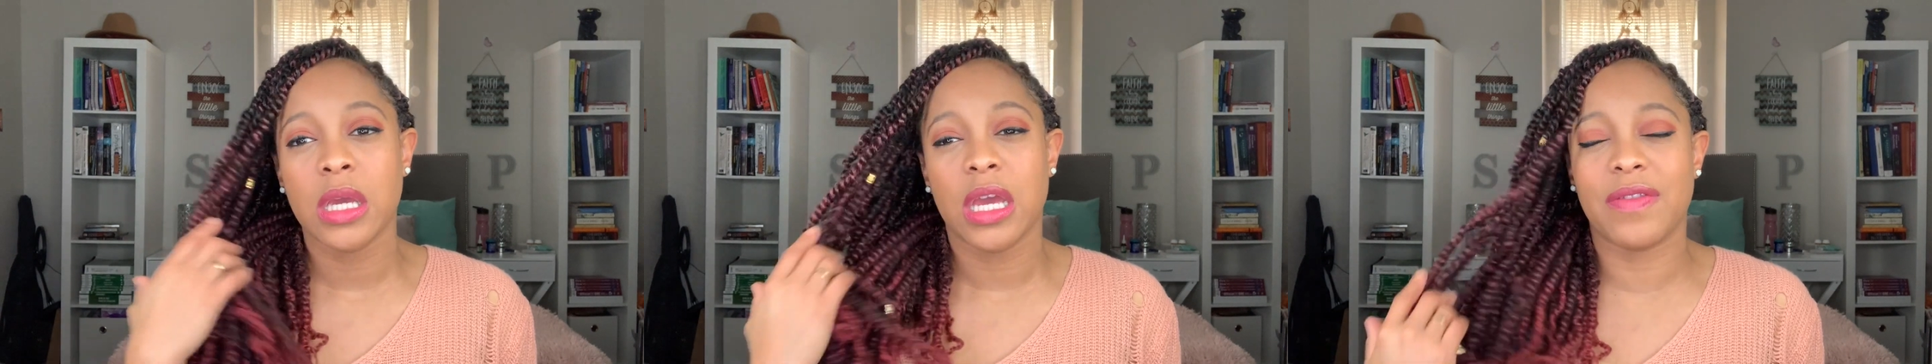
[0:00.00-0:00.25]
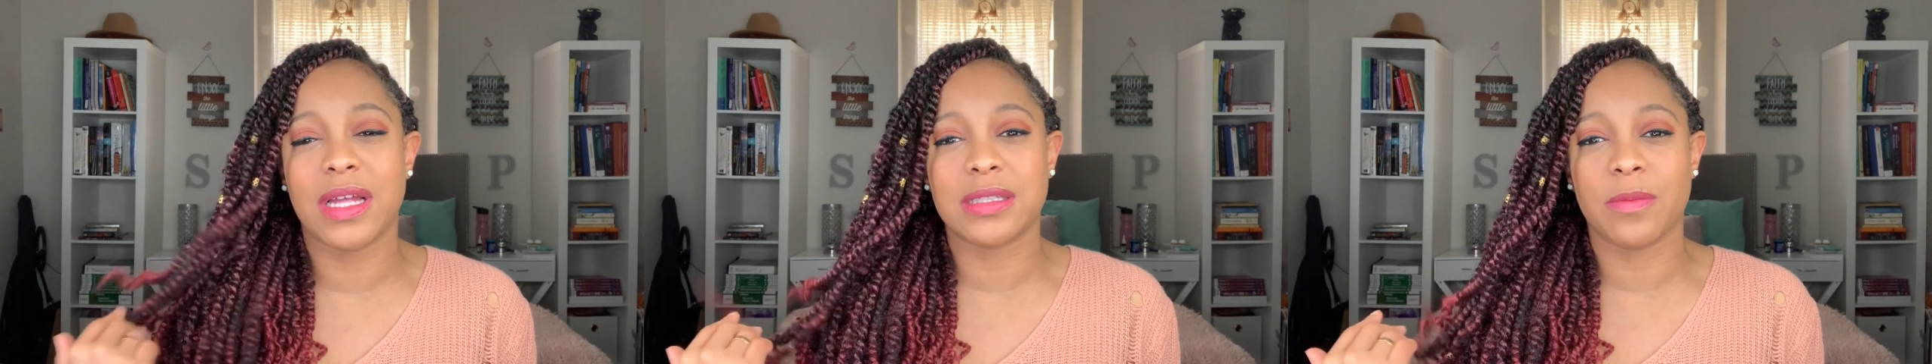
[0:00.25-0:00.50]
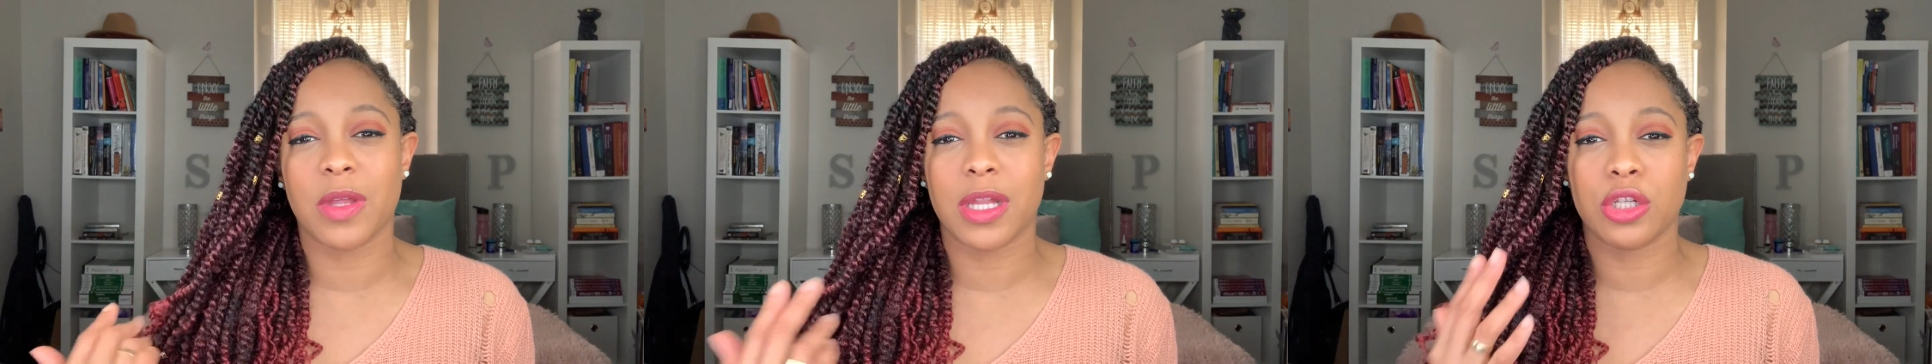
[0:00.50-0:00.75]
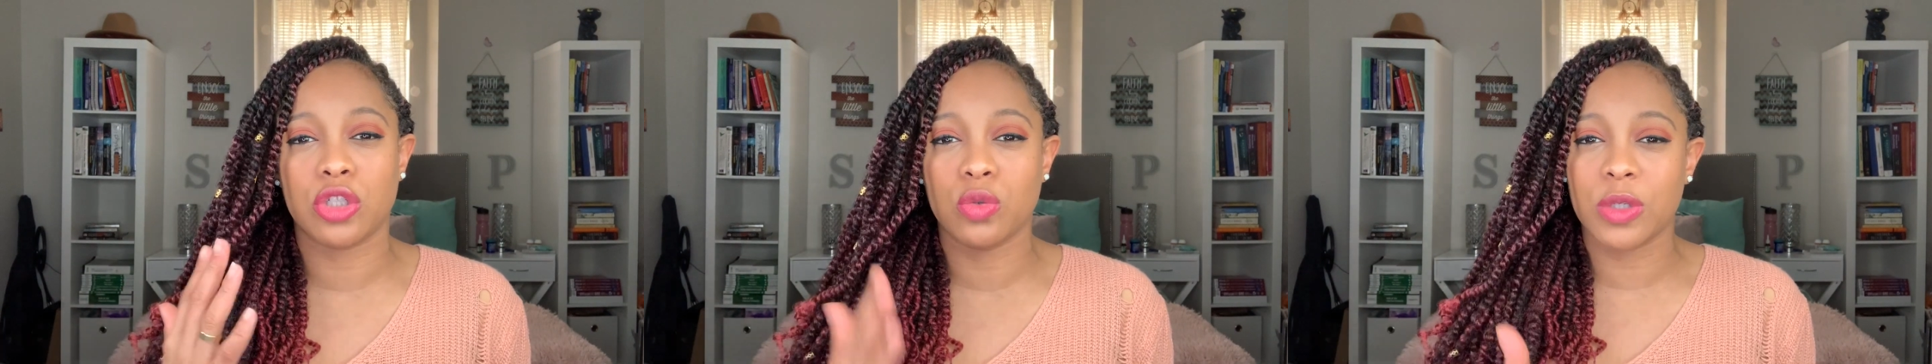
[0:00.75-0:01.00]
if that's something
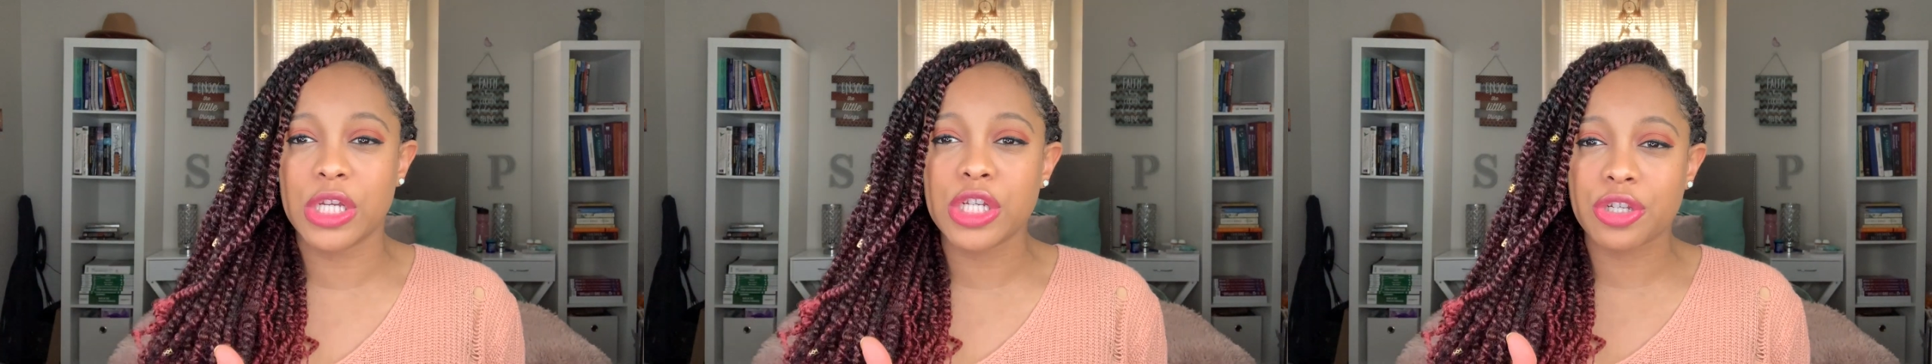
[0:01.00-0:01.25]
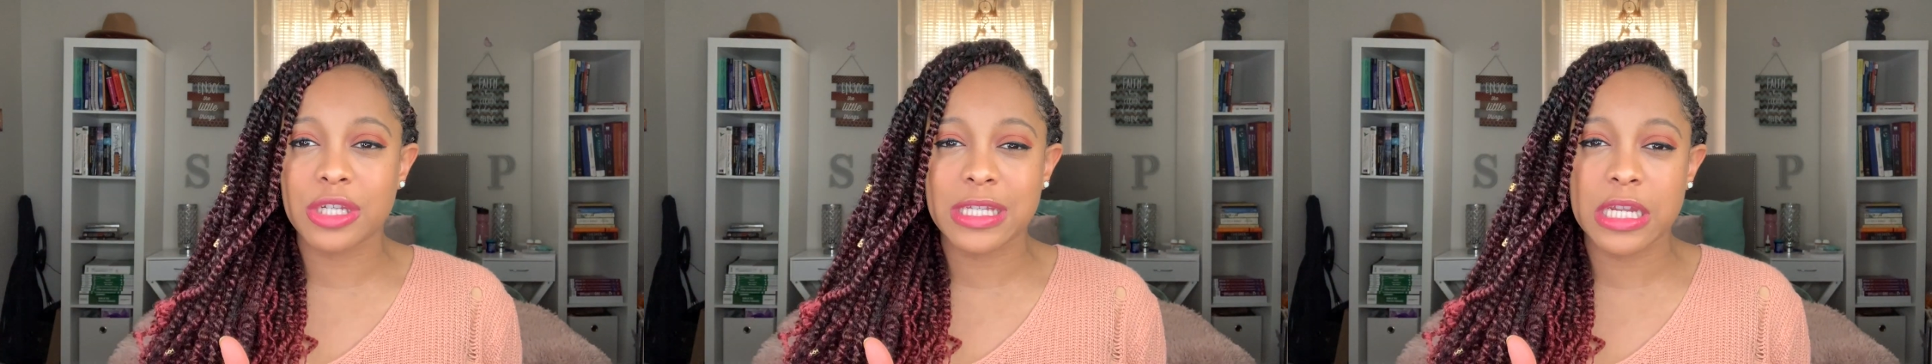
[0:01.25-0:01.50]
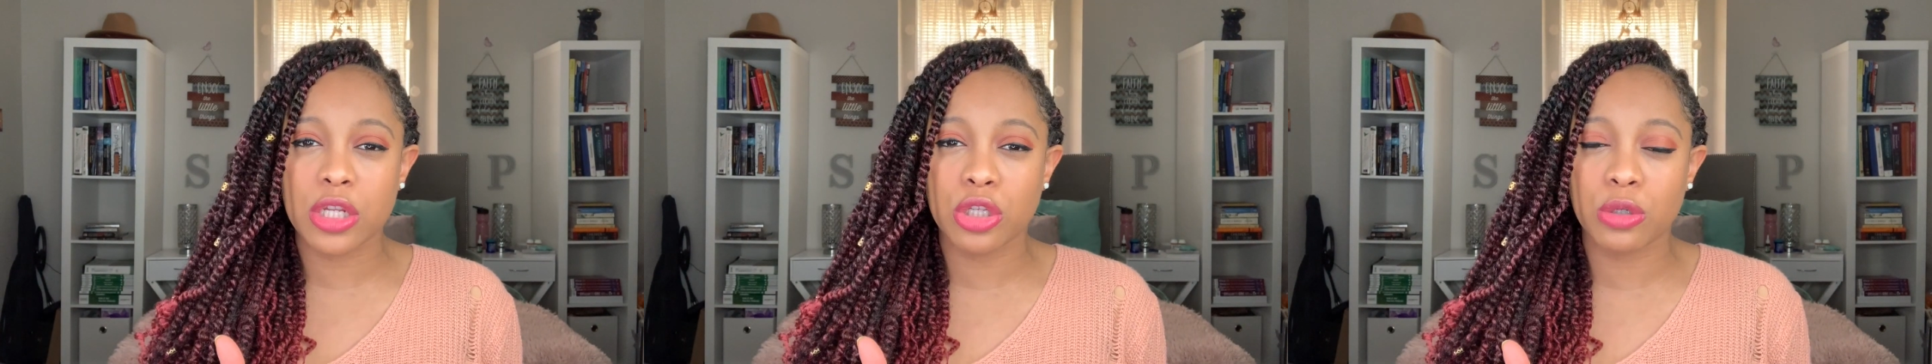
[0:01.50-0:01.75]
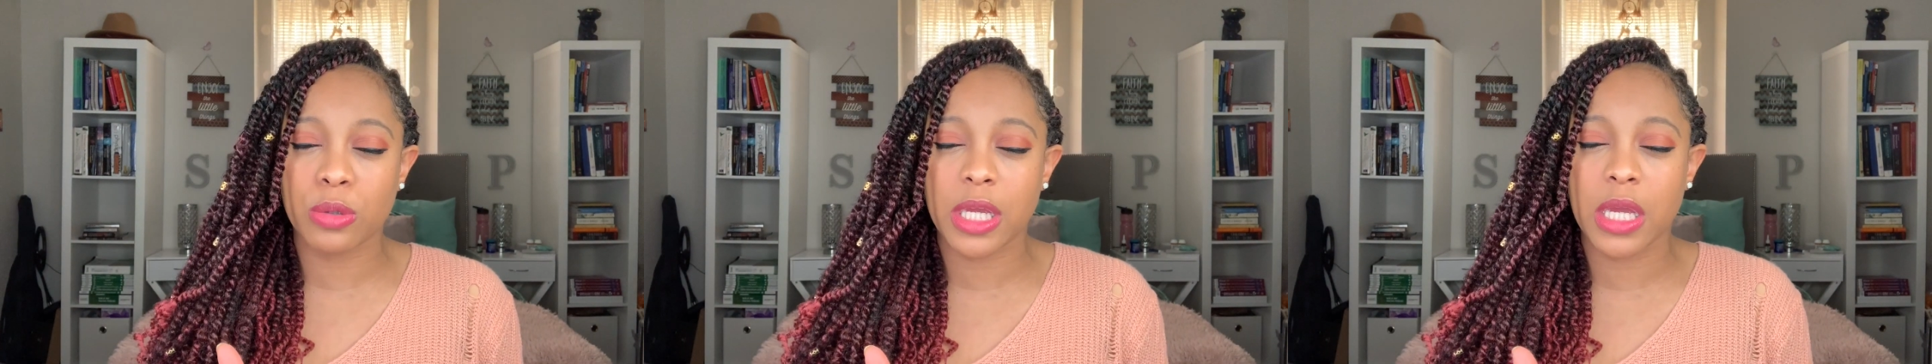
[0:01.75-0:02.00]
that you were interested in
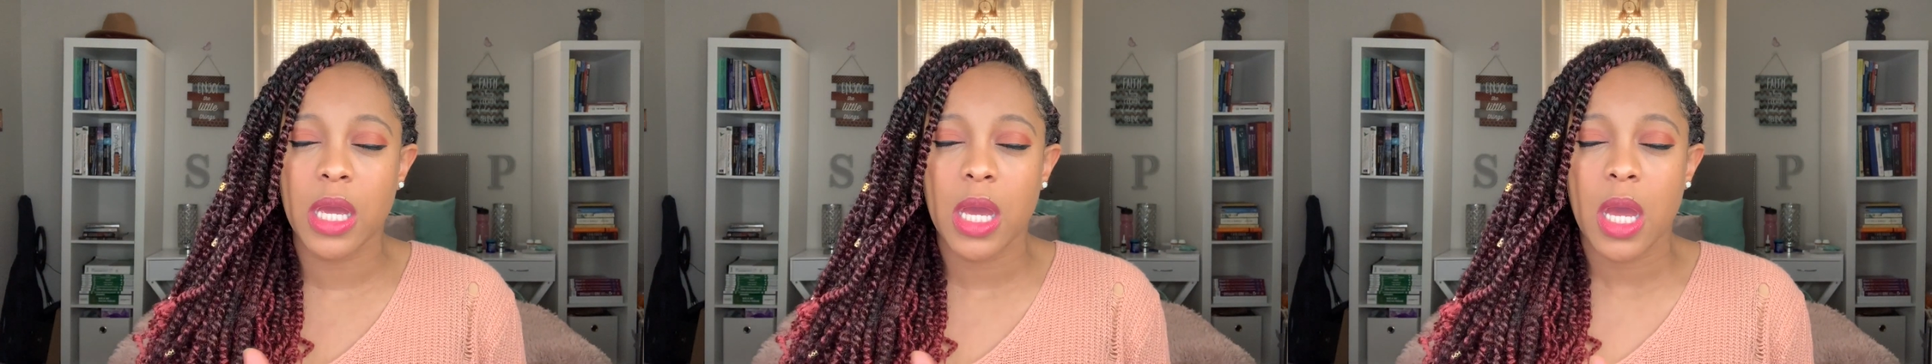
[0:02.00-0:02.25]
doing.